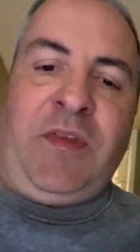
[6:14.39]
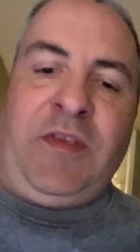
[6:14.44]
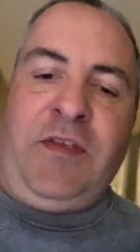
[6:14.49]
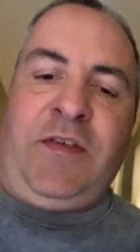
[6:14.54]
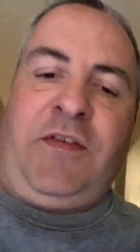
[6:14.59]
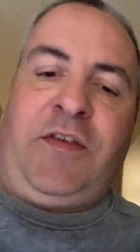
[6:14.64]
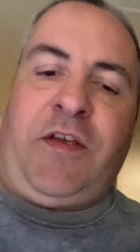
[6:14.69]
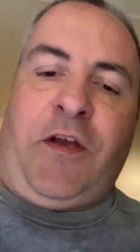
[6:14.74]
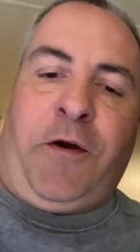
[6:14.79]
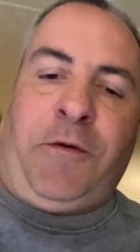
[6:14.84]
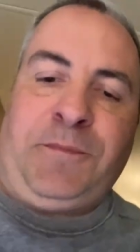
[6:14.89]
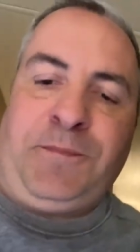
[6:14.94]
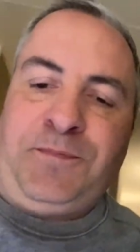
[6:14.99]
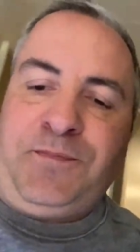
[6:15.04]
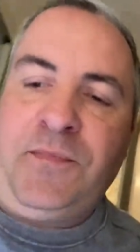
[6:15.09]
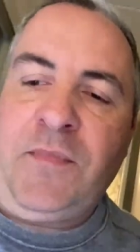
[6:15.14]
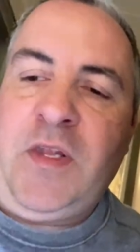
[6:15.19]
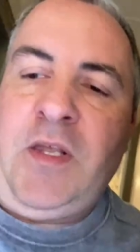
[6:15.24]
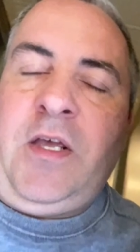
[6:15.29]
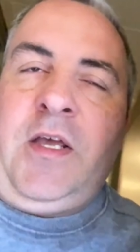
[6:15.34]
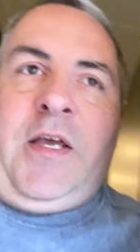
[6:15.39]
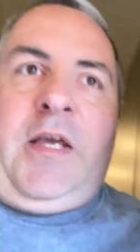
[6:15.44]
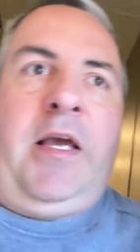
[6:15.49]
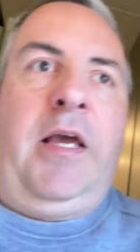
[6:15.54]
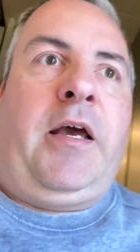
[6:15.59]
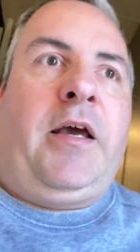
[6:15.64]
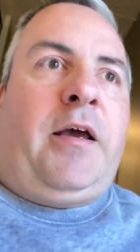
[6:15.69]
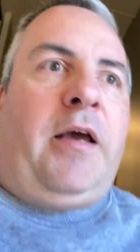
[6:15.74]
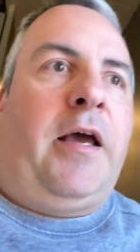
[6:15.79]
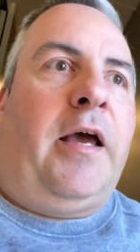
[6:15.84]
So
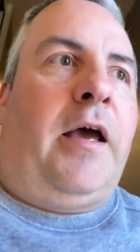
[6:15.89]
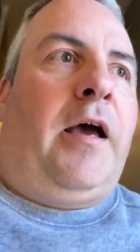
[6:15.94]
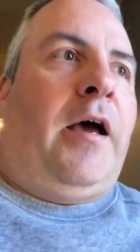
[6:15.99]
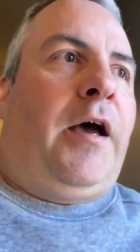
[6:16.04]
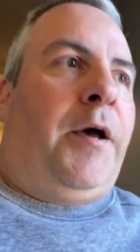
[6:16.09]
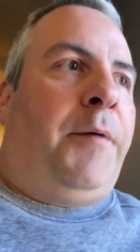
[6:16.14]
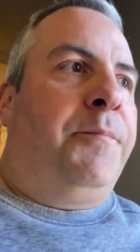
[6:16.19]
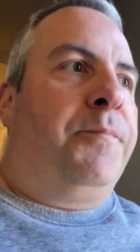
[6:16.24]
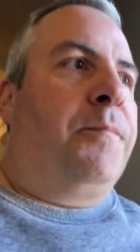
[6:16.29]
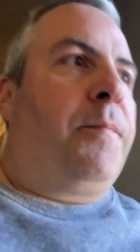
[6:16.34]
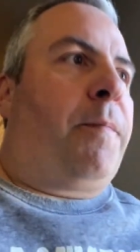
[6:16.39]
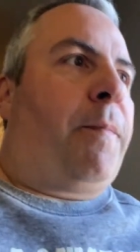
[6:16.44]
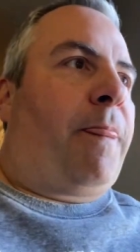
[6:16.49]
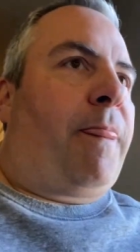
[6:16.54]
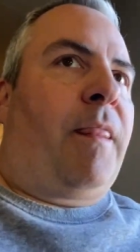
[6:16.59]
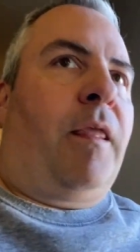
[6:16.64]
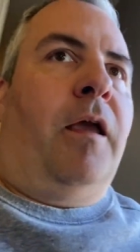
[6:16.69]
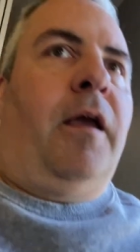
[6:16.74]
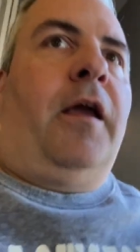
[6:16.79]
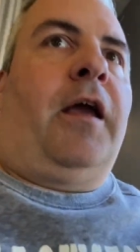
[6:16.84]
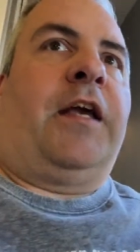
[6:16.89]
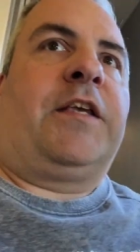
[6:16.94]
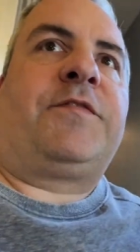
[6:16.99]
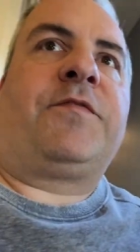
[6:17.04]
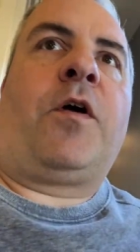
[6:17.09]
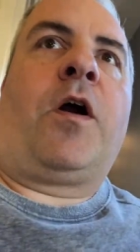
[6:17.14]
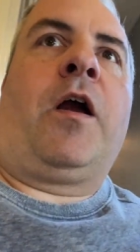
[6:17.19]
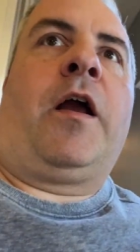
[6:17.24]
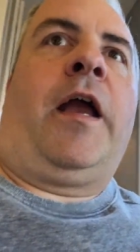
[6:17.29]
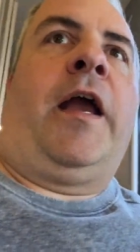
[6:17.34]
um, as
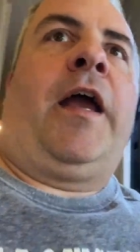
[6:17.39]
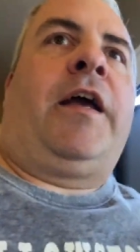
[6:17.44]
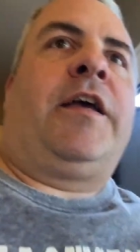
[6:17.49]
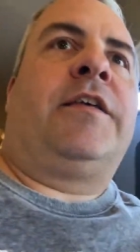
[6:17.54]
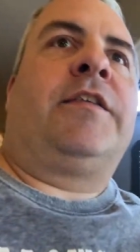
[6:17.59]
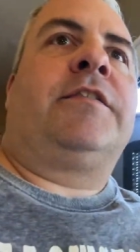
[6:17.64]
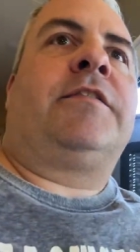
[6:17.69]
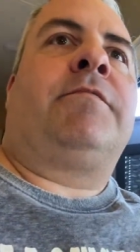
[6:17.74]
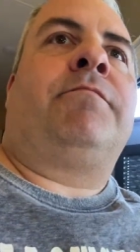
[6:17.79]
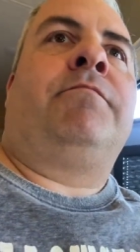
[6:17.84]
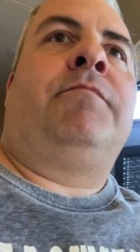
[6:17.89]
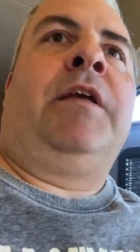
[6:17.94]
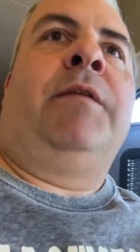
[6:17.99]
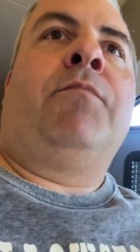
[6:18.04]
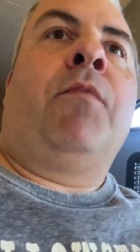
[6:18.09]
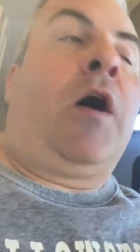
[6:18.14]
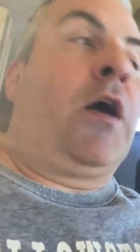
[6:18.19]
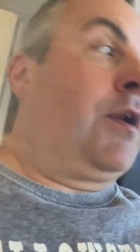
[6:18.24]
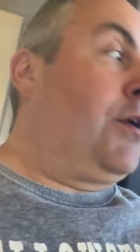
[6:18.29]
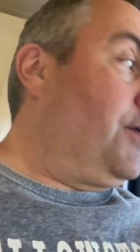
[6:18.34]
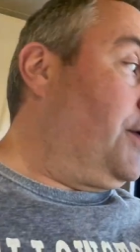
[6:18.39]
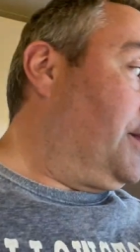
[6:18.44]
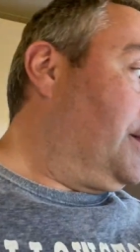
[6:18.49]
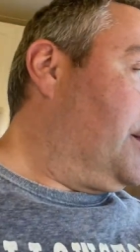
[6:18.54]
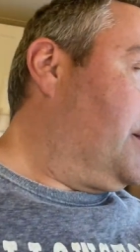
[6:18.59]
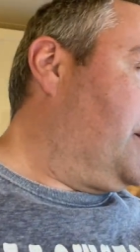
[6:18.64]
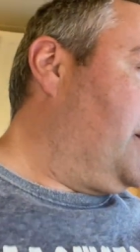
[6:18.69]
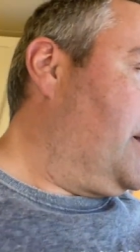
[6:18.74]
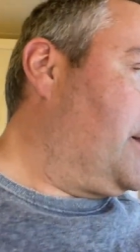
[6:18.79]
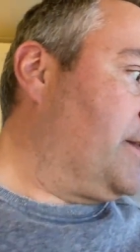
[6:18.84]
far as me monitoring the
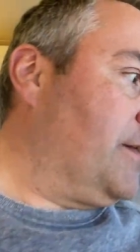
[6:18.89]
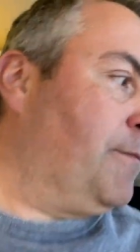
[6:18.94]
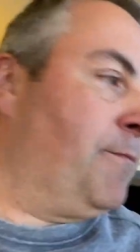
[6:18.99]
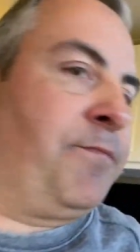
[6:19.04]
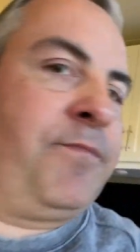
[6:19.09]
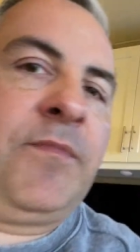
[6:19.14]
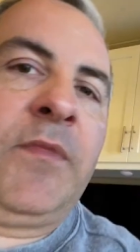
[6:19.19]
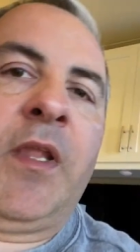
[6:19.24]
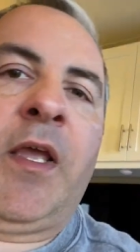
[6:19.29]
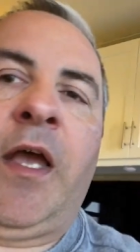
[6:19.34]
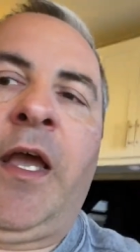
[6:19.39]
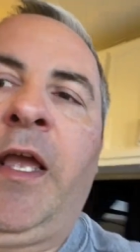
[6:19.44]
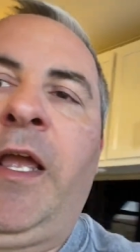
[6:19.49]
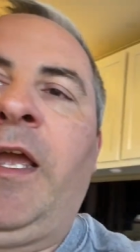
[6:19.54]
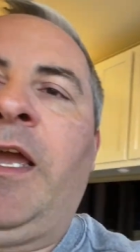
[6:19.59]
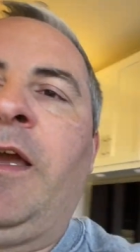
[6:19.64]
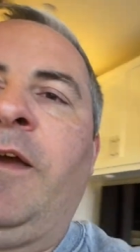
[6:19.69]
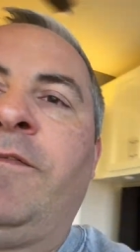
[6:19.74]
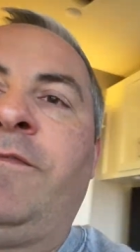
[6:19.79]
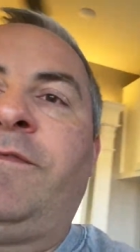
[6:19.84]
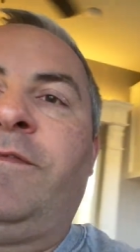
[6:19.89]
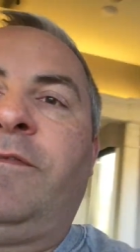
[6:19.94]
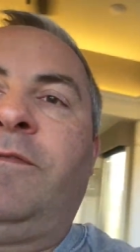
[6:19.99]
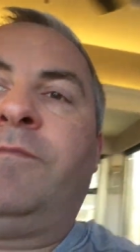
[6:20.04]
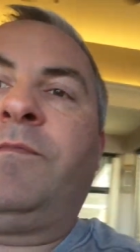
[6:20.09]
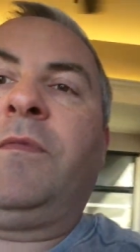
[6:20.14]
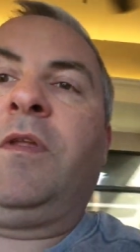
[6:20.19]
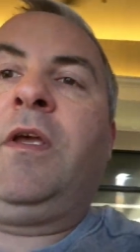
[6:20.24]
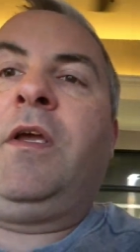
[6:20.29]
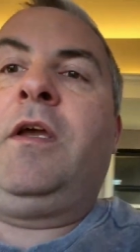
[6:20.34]
system, I have,
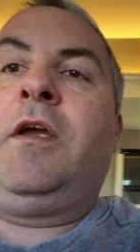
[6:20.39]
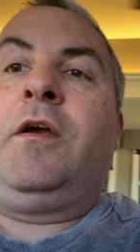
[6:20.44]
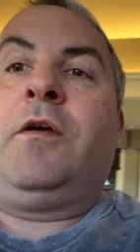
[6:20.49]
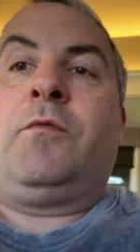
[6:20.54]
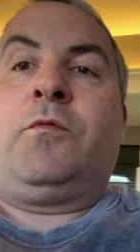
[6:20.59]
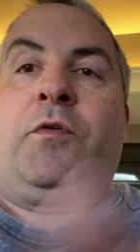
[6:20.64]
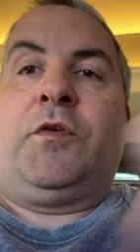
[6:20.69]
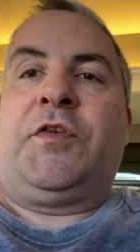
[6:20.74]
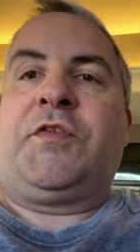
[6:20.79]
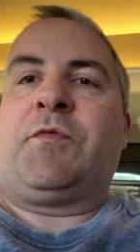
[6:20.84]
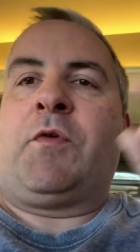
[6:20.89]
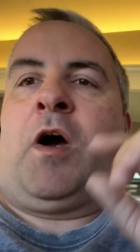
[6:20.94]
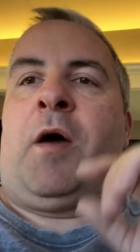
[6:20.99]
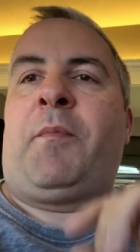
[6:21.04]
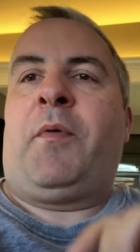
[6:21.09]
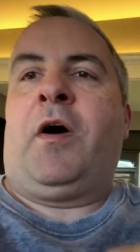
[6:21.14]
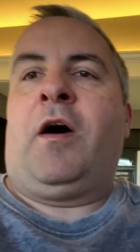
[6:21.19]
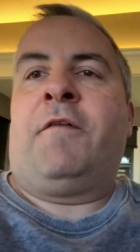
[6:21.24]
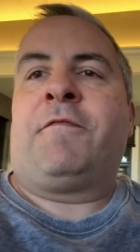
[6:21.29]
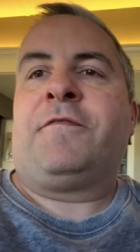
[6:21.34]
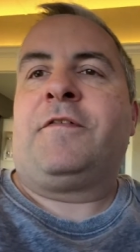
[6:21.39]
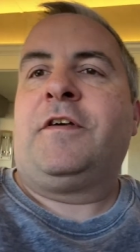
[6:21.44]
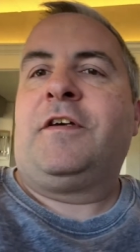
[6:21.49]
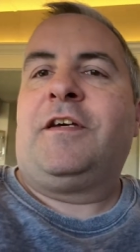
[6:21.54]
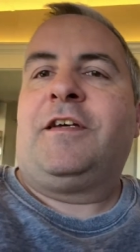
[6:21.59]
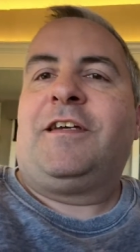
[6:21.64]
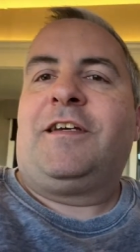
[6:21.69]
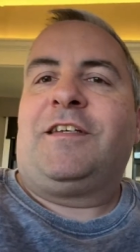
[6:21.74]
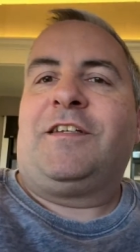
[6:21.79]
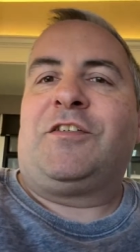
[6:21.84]
we'll swap off
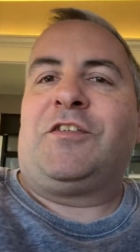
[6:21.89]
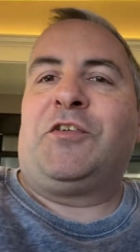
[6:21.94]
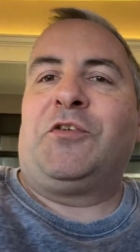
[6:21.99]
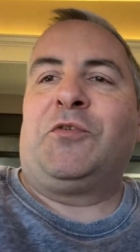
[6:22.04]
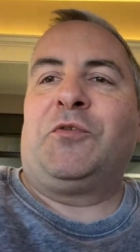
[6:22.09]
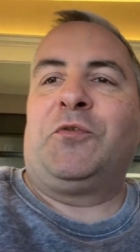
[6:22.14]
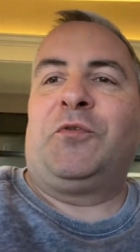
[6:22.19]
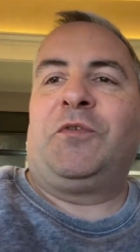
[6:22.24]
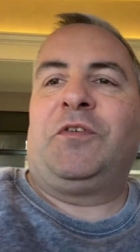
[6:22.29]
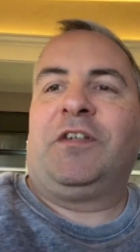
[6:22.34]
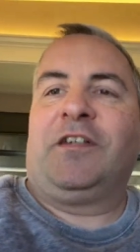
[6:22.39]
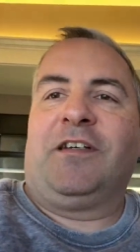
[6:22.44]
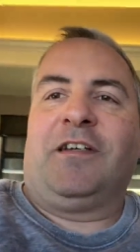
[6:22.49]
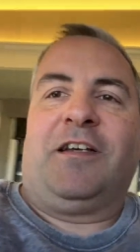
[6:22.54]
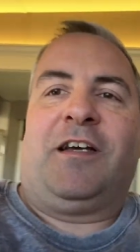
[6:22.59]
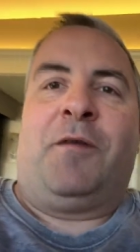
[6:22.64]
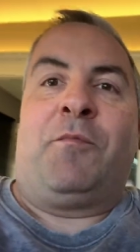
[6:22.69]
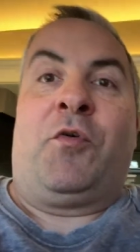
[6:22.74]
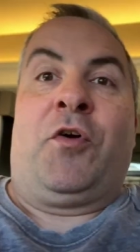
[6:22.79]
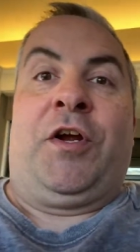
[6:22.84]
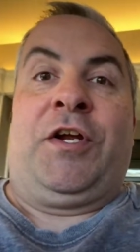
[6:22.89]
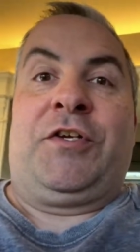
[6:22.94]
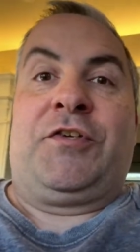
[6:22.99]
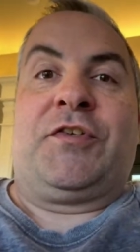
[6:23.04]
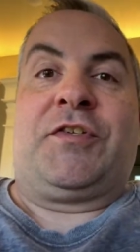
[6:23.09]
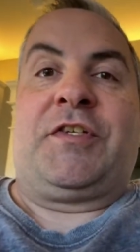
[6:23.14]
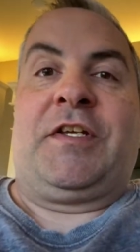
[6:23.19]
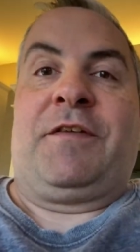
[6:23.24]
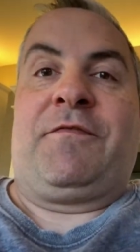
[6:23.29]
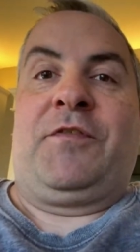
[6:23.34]
to a more
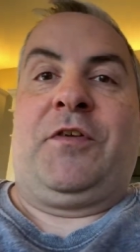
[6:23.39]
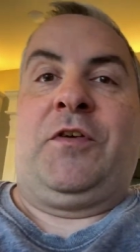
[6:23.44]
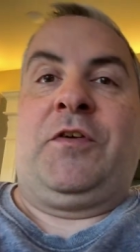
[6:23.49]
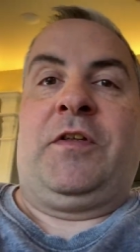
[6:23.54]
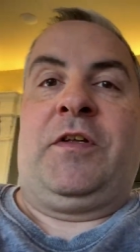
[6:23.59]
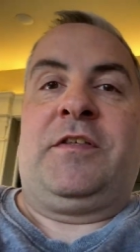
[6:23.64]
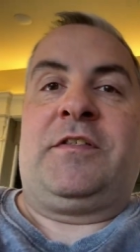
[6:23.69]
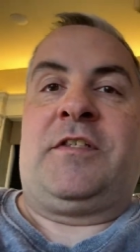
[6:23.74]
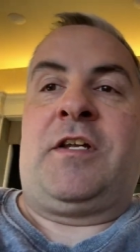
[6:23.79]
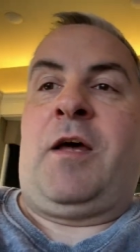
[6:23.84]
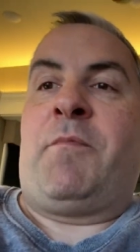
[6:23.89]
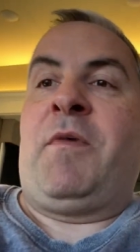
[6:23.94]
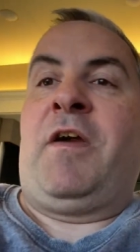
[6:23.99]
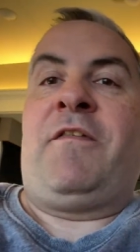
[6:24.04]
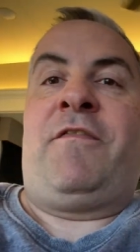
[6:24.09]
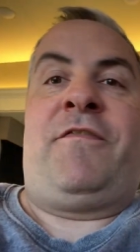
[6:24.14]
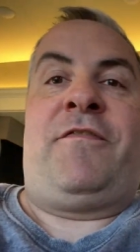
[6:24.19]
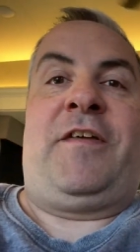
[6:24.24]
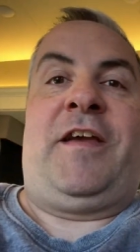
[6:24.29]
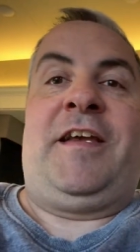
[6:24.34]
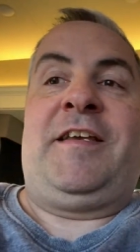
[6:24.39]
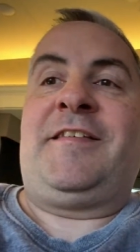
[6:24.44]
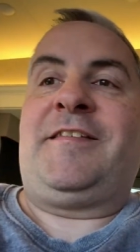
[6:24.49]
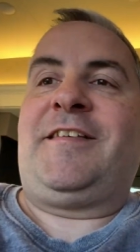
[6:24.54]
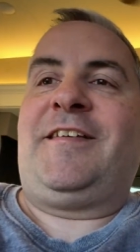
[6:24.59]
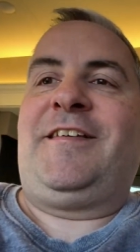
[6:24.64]
interesting view. That's not my face.